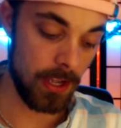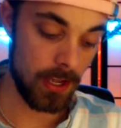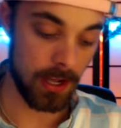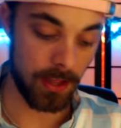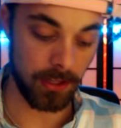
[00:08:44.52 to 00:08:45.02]

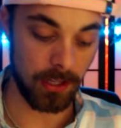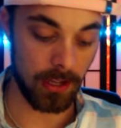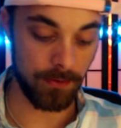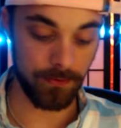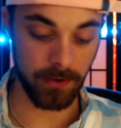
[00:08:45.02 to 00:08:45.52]
The
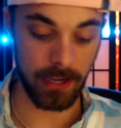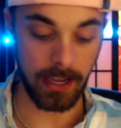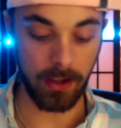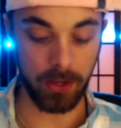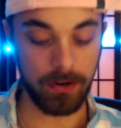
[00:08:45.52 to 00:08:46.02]
love,
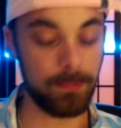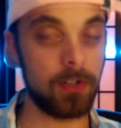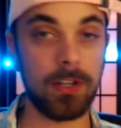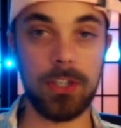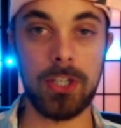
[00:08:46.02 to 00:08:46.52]
okay, could
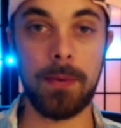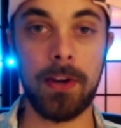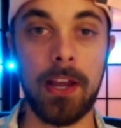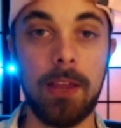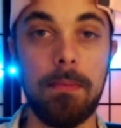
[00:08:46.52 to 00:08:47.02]
represent
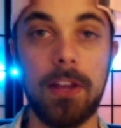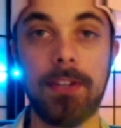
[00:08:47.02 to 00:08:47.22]
Gemini, and because